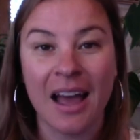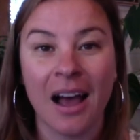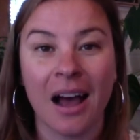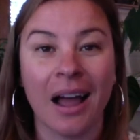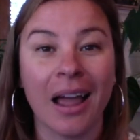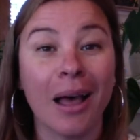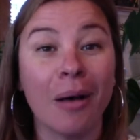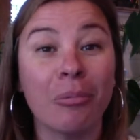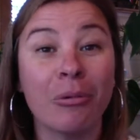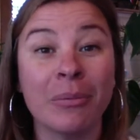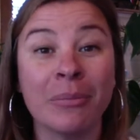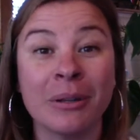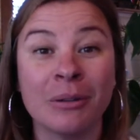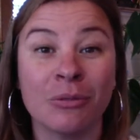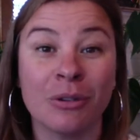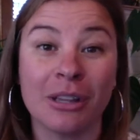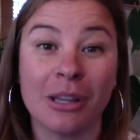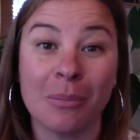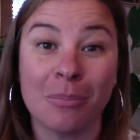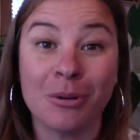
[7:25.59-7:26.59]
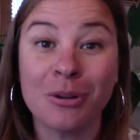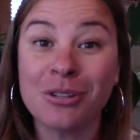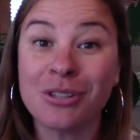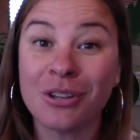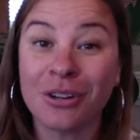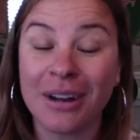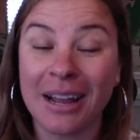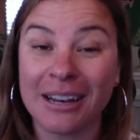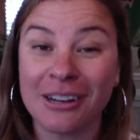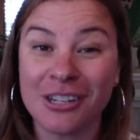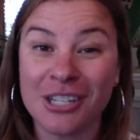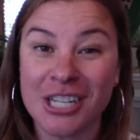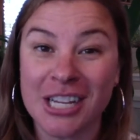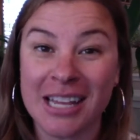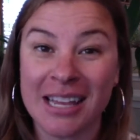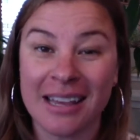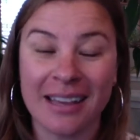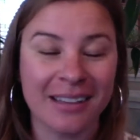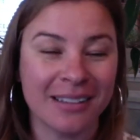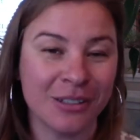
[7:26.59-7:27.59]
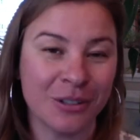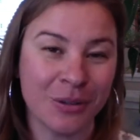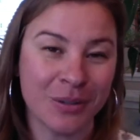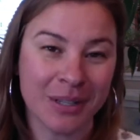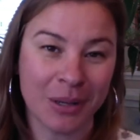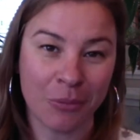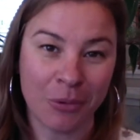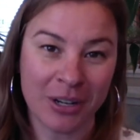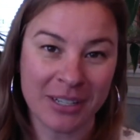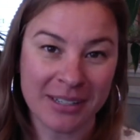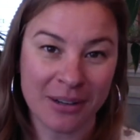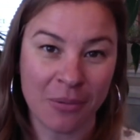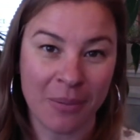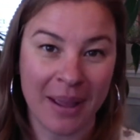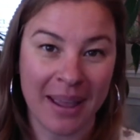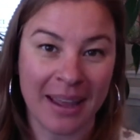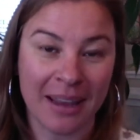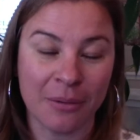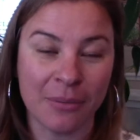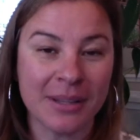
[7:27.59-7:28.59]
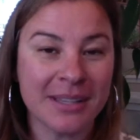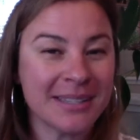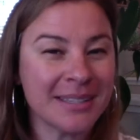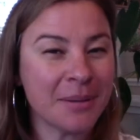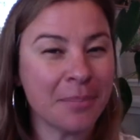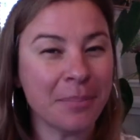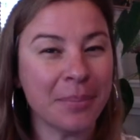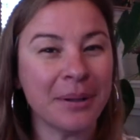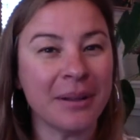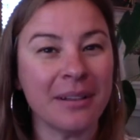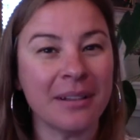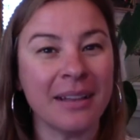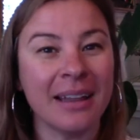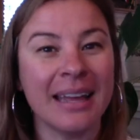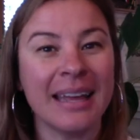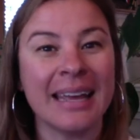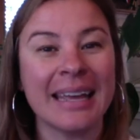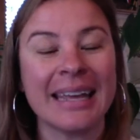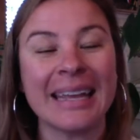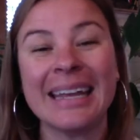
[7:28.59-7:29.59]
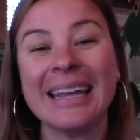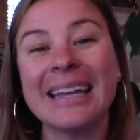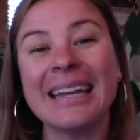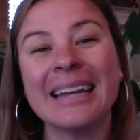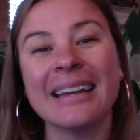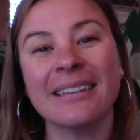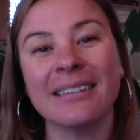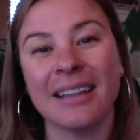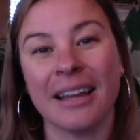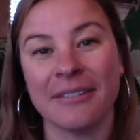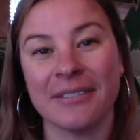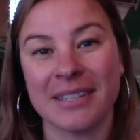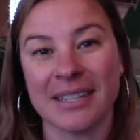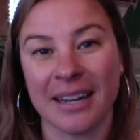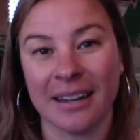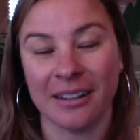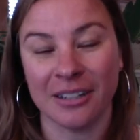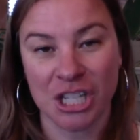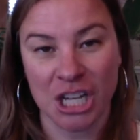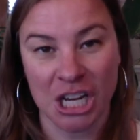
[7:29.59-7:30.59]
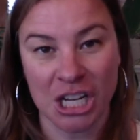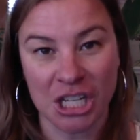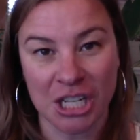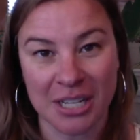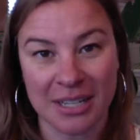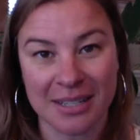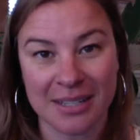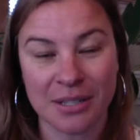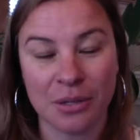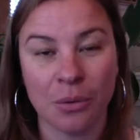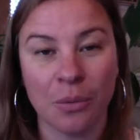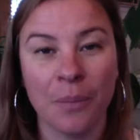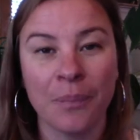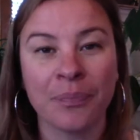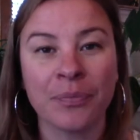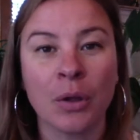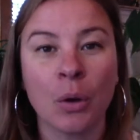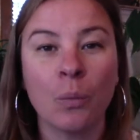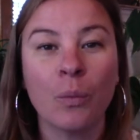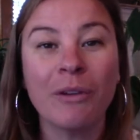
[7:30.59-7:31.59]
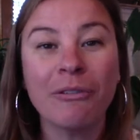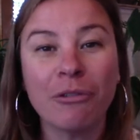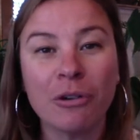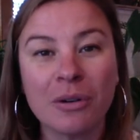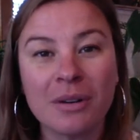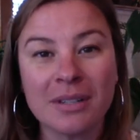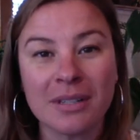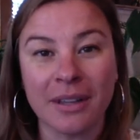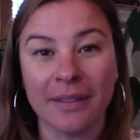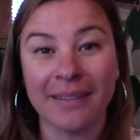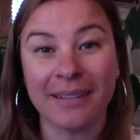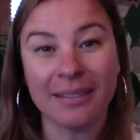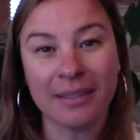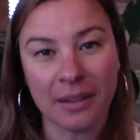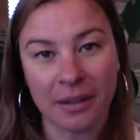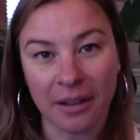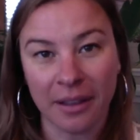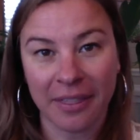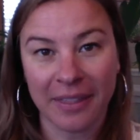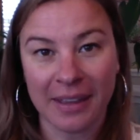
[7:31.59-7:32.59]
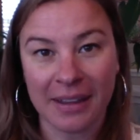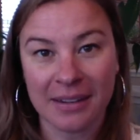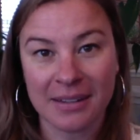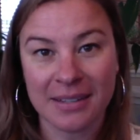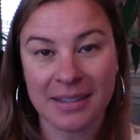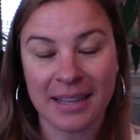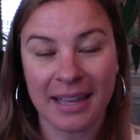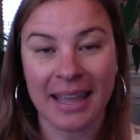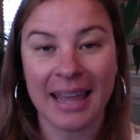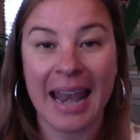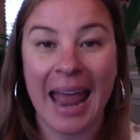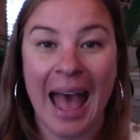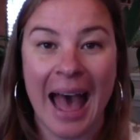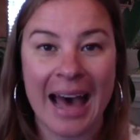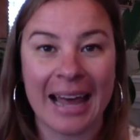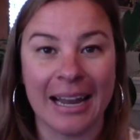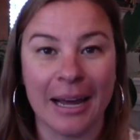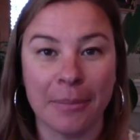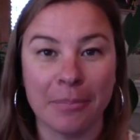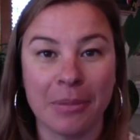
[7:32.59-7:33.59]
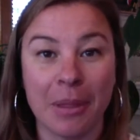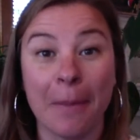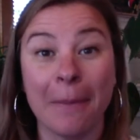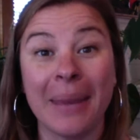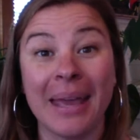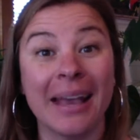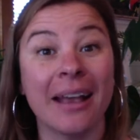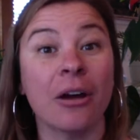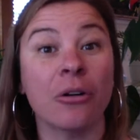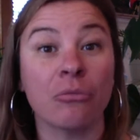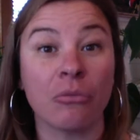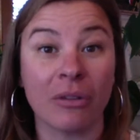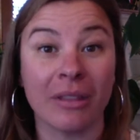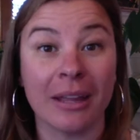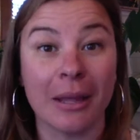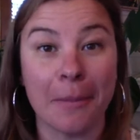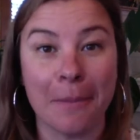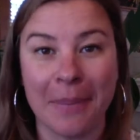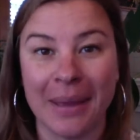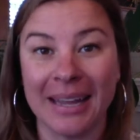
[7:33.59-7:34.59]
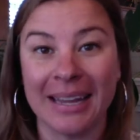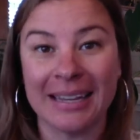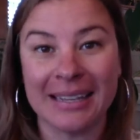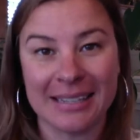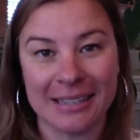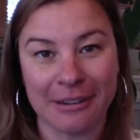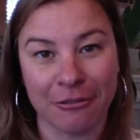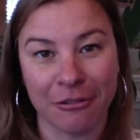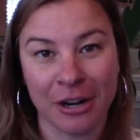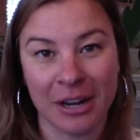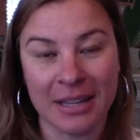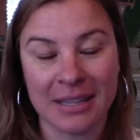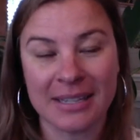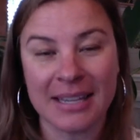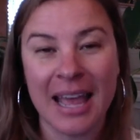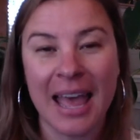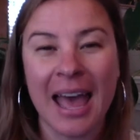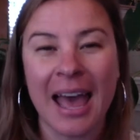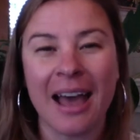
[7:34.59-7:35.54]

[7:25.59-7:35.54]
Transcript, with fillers: I help women really boost their energy and lose unwanted weight with simple eating and lifestyle changes. So we focus on the little things that can add up that make a really big difference.